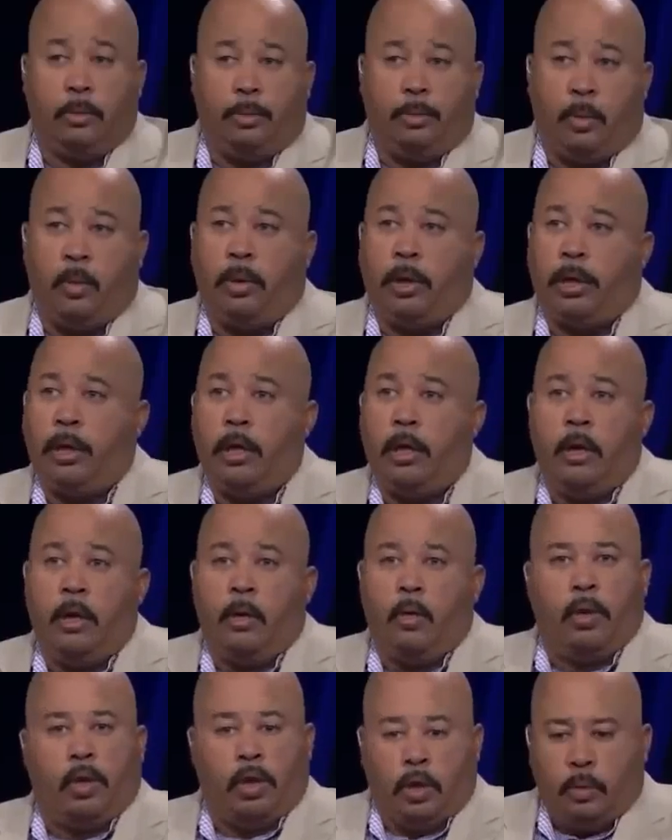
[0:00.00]
your point.
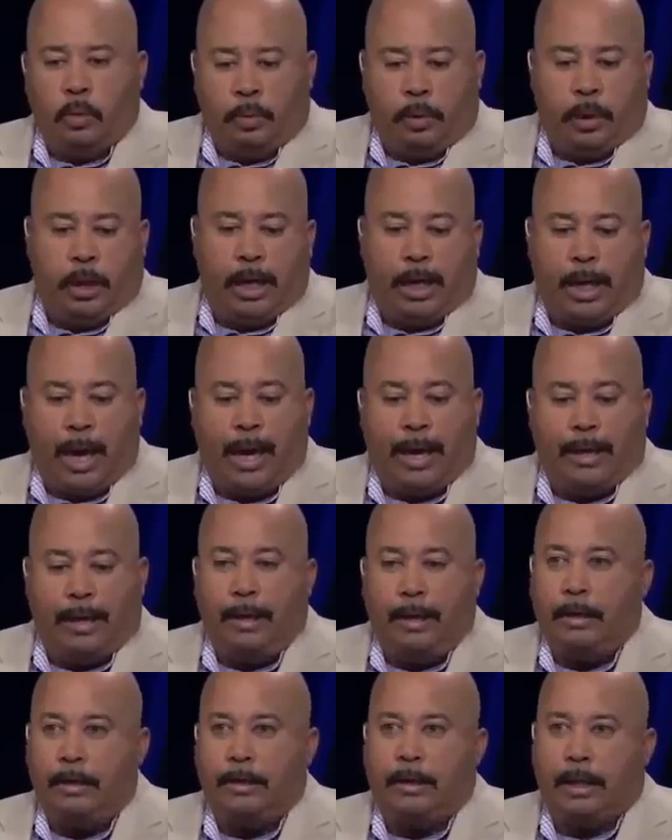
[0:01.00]
When you bring a guy
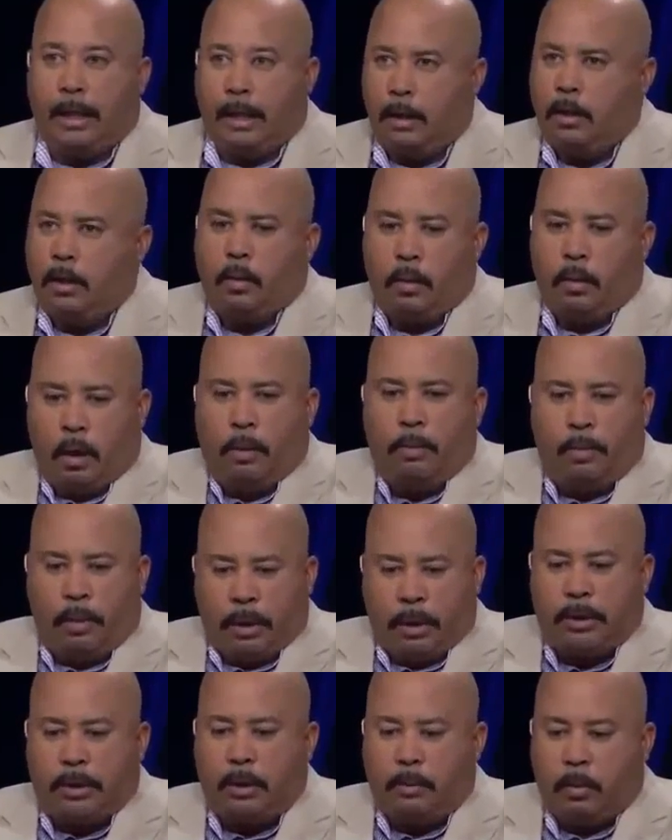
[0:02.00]
in and say, look, we're going to
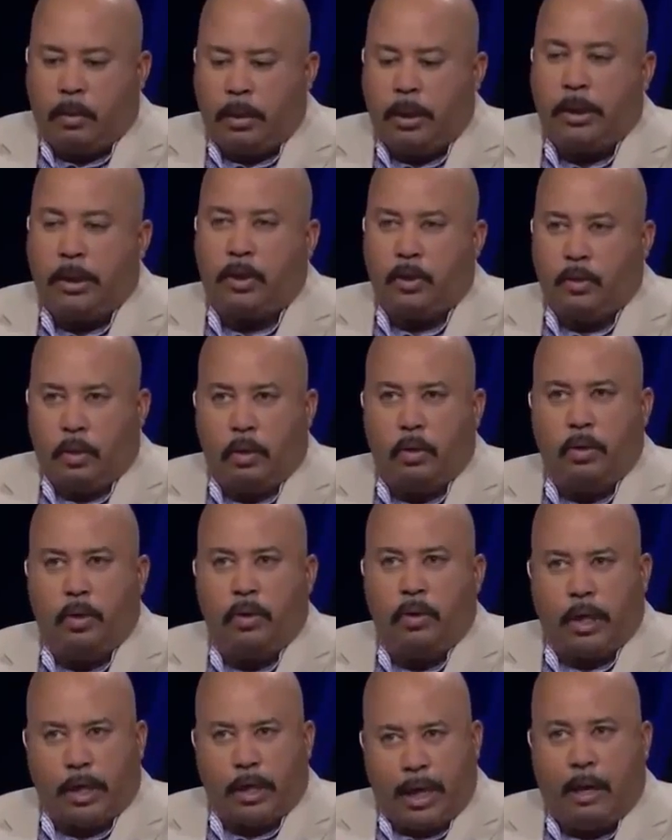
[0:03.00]
bring someone that you know
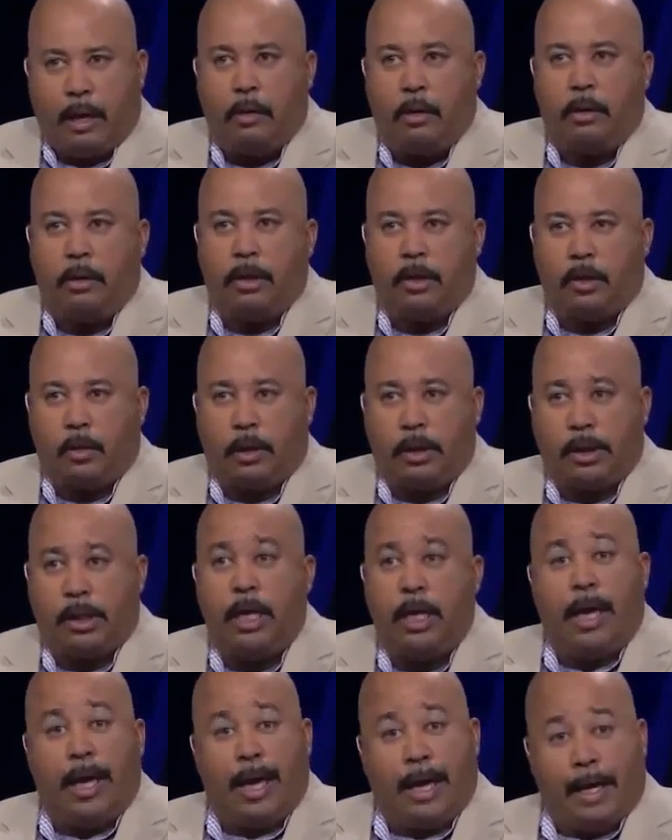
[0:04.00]
you can count on and
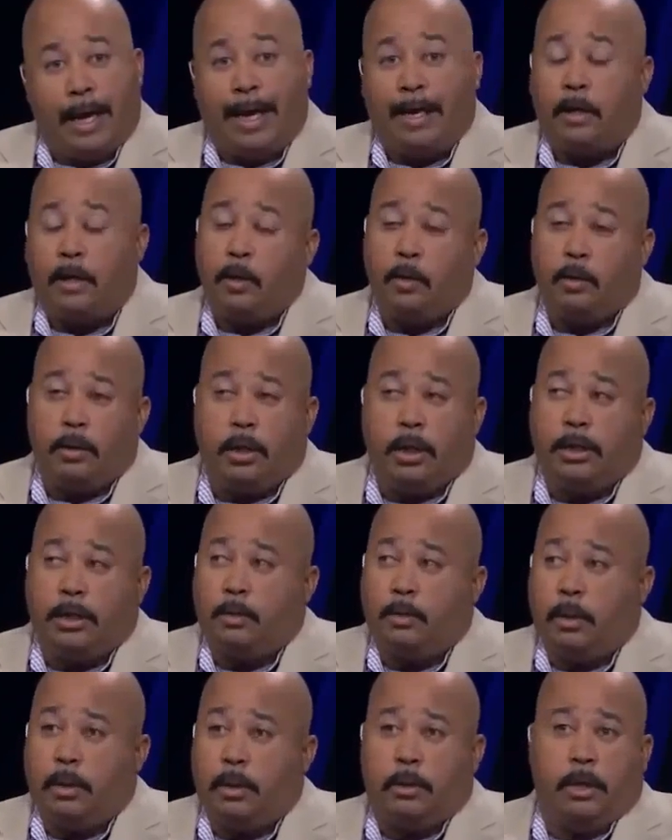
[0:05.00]
trust, and that dude
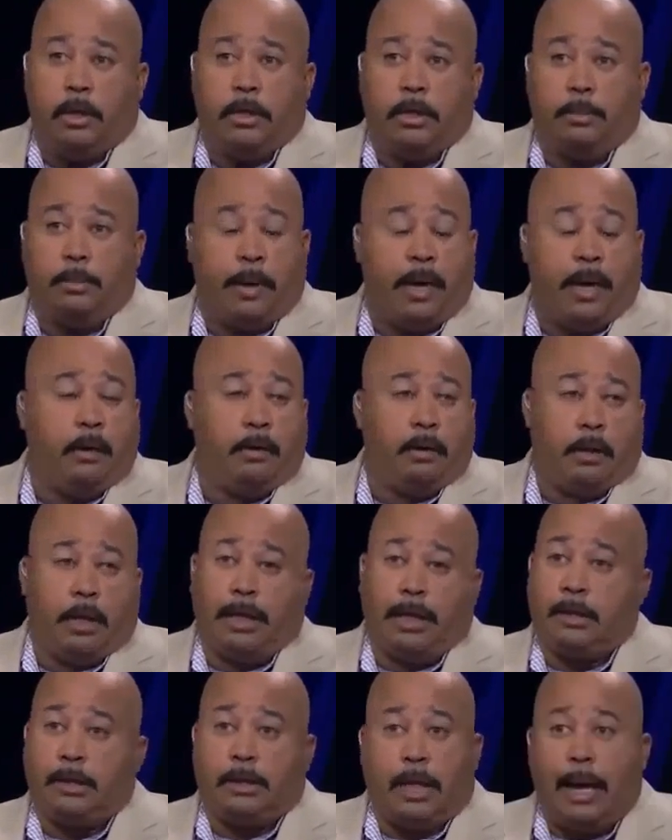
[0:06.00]
does what is
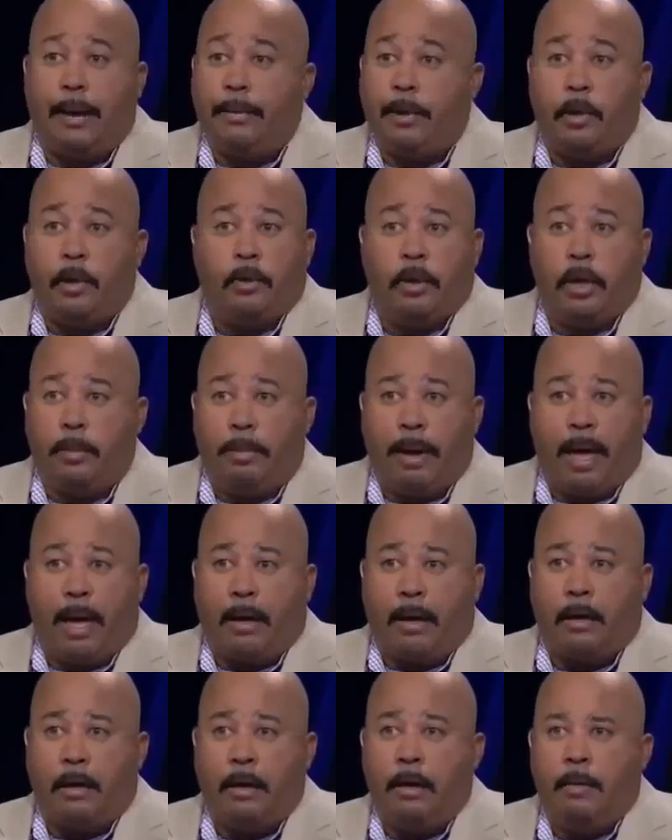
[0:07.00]
apparently like stabbing you in the
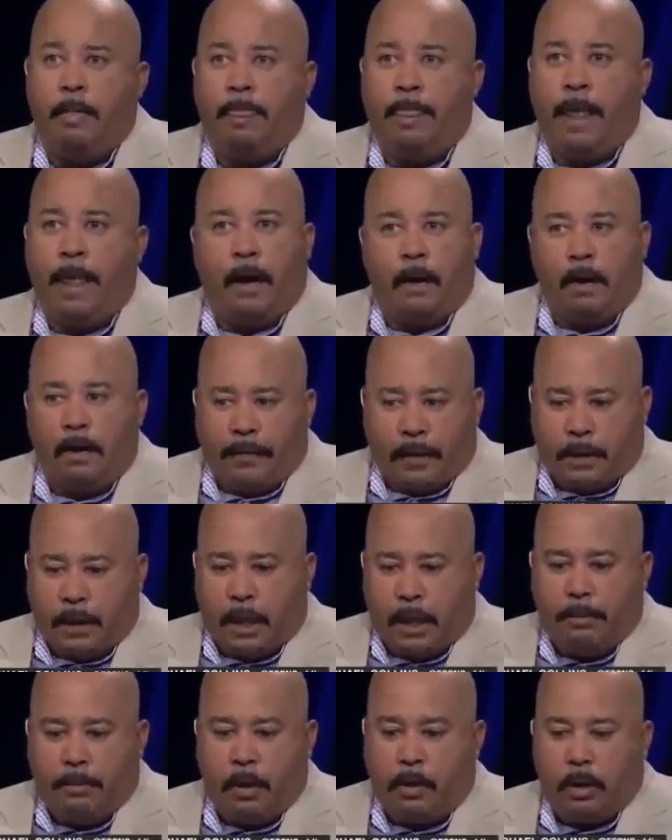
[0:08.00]
back. Now every
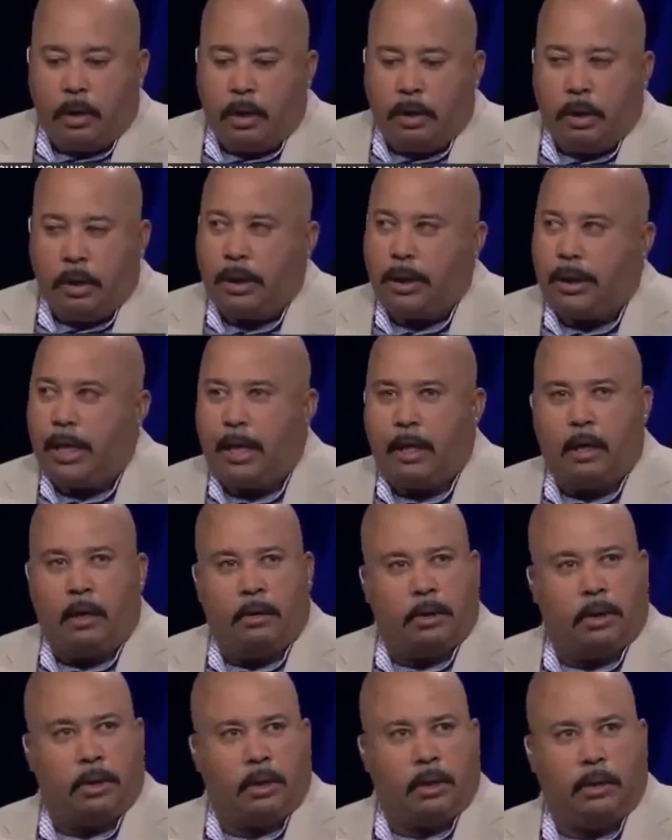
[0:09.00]
time you're going to look at that
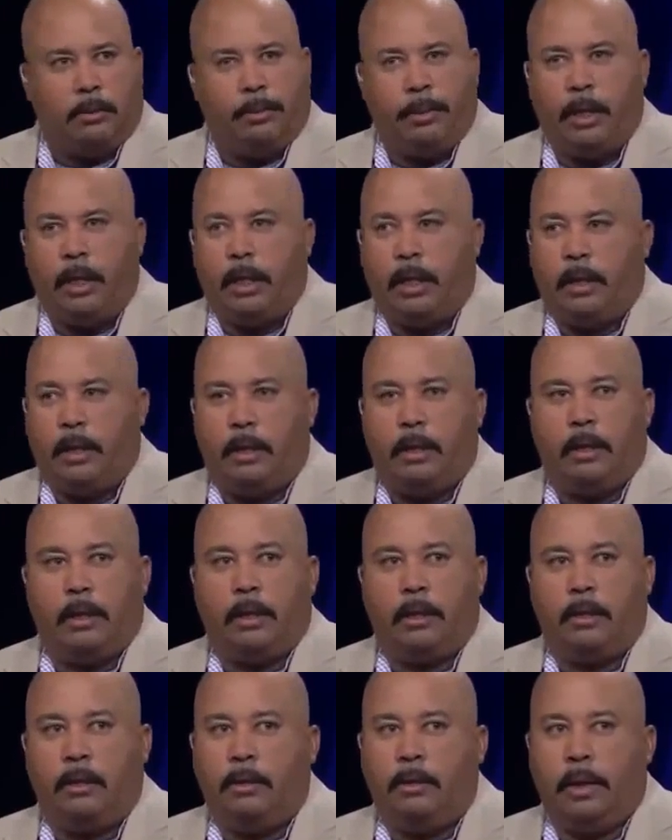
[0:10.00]
coach, you're going to be like,
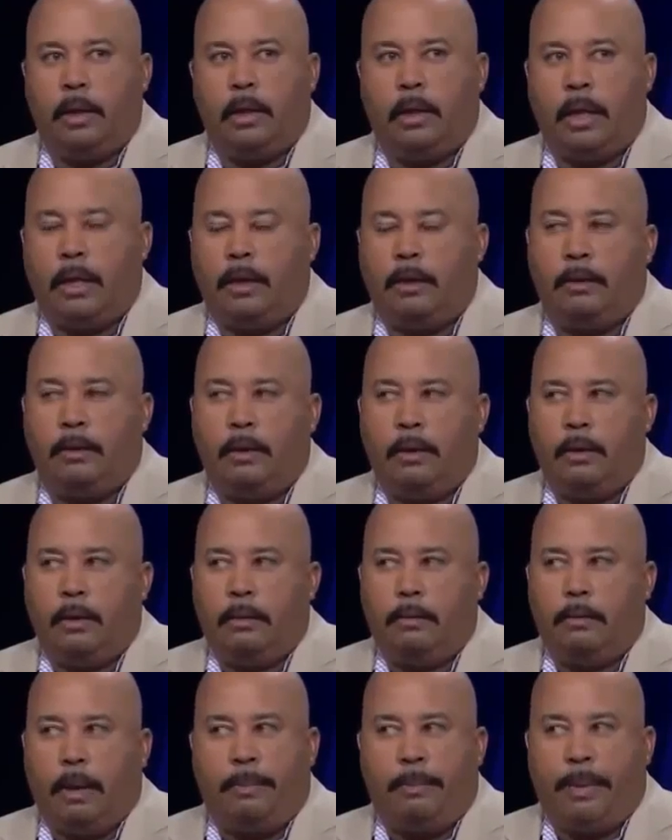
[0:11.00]
yeah, you ain't got
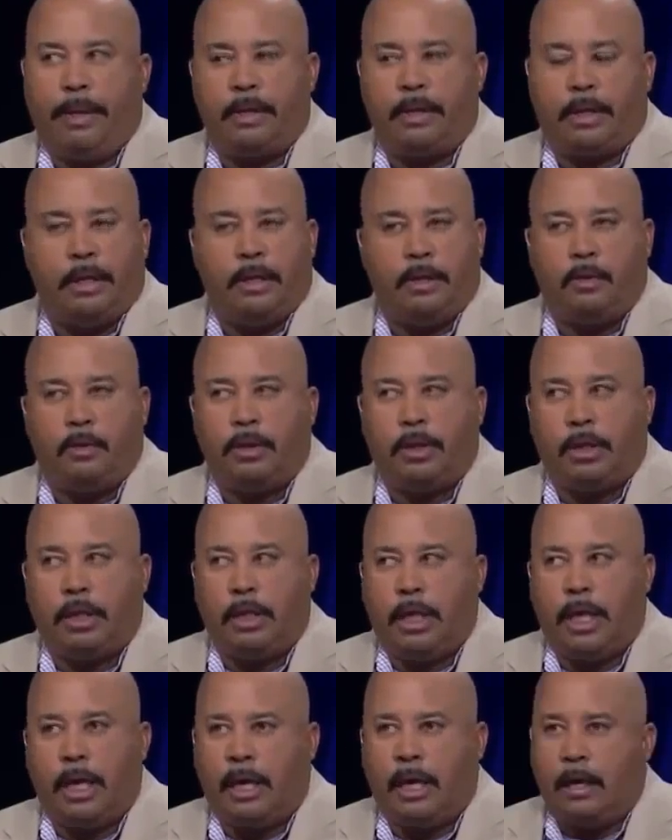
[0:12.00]
my best interest in